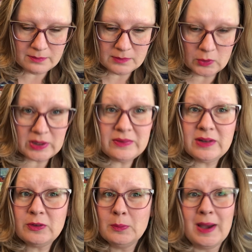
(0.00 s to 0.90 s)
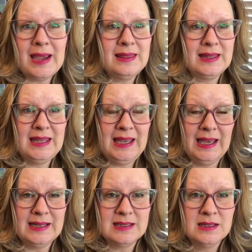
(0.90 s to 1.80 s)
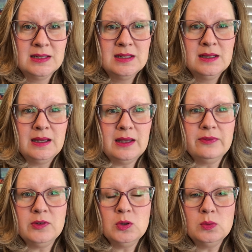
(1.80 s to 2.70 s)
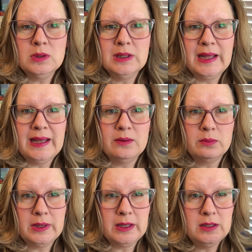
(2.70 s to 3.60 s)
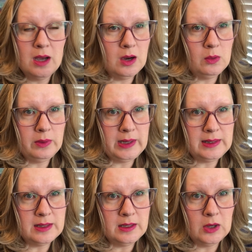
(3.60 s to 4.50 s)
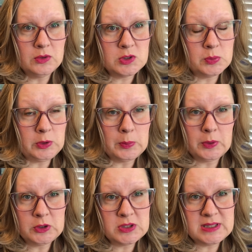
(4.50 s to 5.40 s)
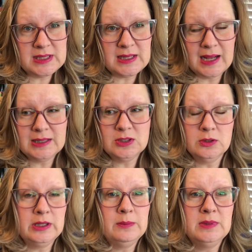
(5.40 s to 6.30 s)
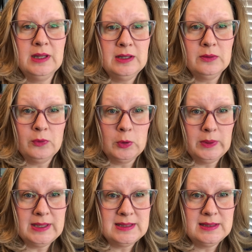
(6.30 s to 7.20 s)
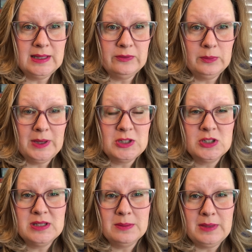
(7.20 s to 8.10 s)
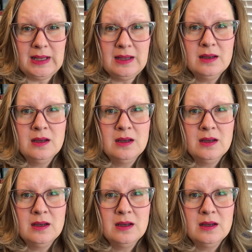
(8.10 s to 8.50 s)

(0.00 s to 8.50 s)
or even if you're buying the kit, if you will let Rick know in the notes when you purchase it, I told him then to forward the information to me,